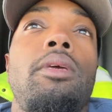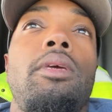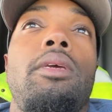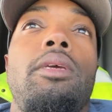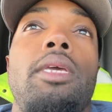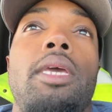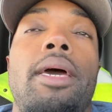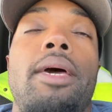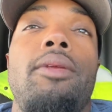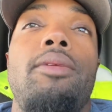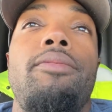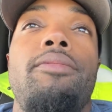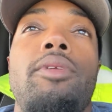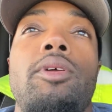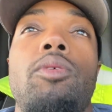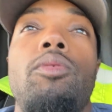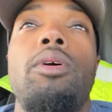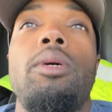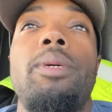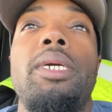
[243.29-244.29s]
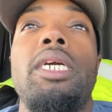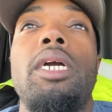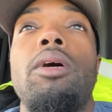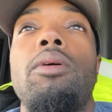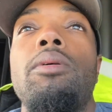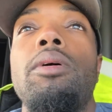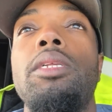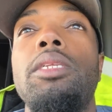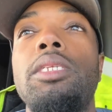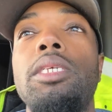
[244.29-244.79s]
yeah, I don't even know where we're
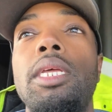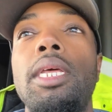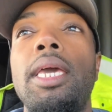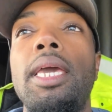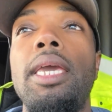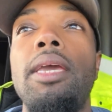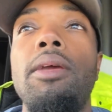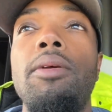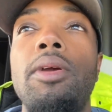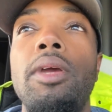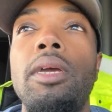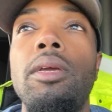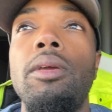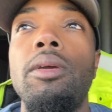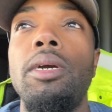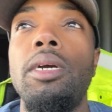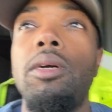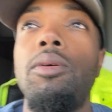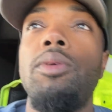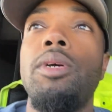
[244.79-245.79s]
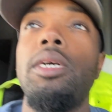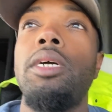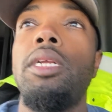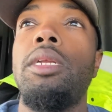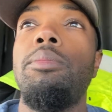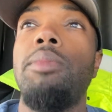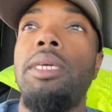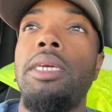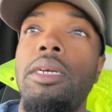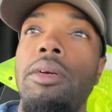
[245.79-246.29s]
going today. Right? You know, we're gonna
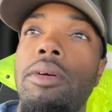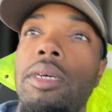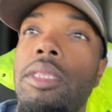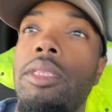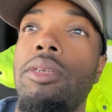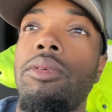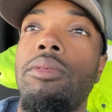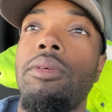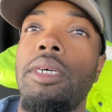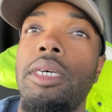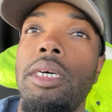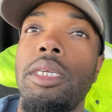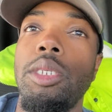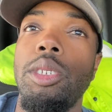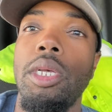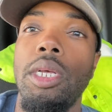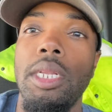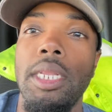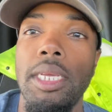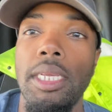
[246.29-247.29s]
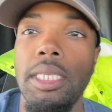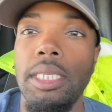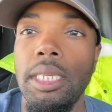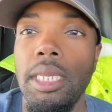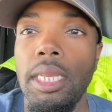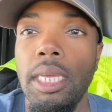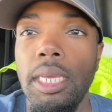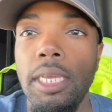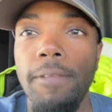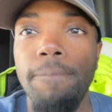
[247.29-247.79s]
be going through uh, Salt Lake
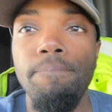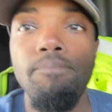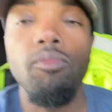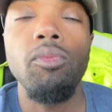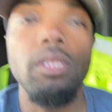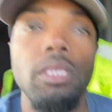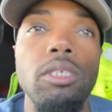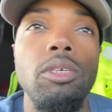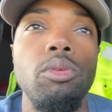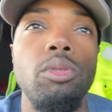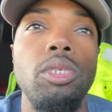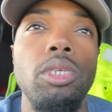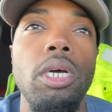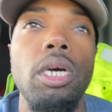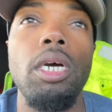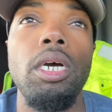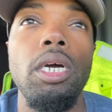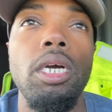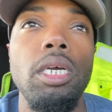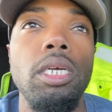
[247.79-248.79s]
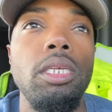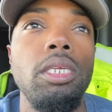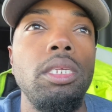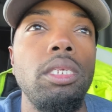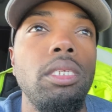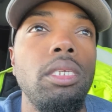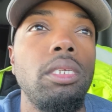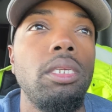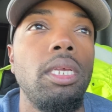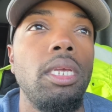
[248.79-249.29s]
City, Utah,
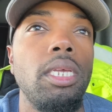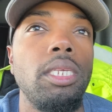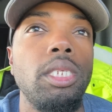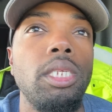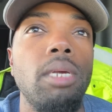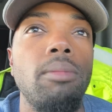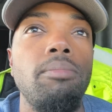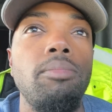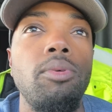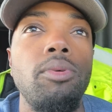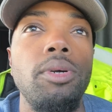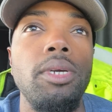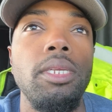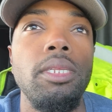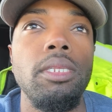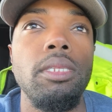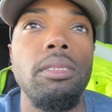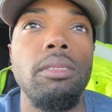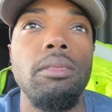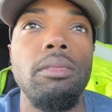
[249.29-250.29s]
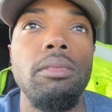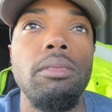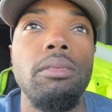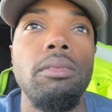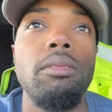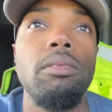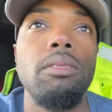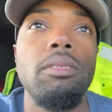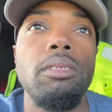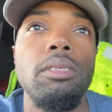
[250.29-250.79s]
at some point
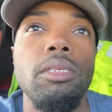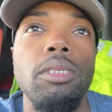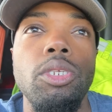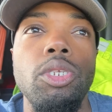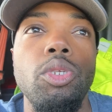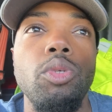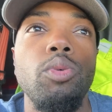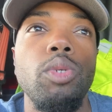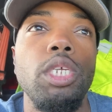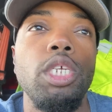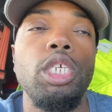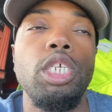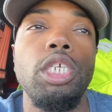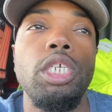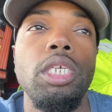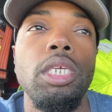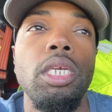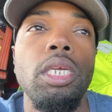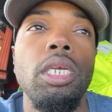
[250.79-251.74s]
soonish,